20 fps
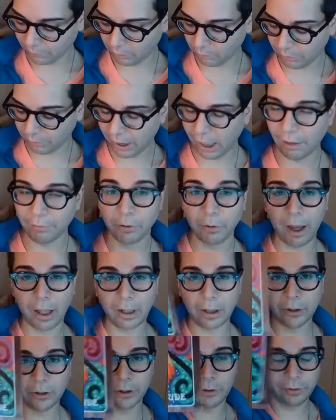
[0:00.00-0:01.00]
We have
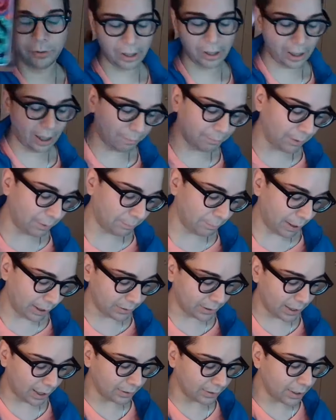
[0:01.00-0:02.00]
gratitude. Yeah, that
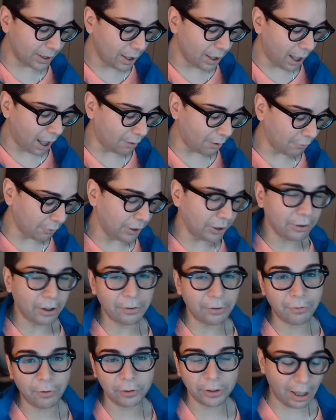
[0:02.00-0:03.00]
makes sense. I'm very
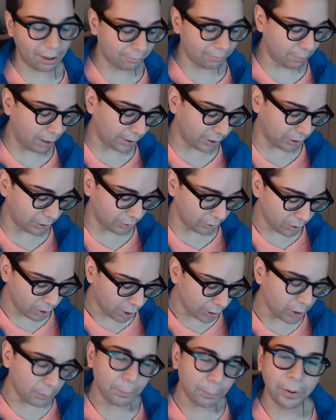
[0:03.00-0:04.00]
grateful to have met you.
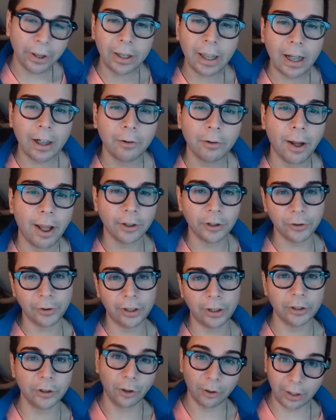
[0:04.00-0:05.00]
You bring a lot of gratitude
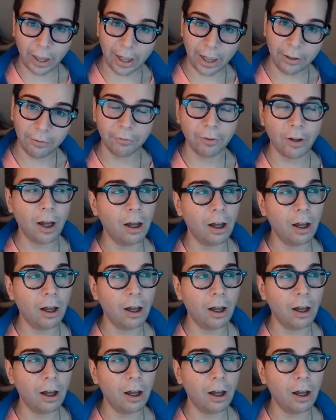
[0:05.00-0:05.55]
into your life.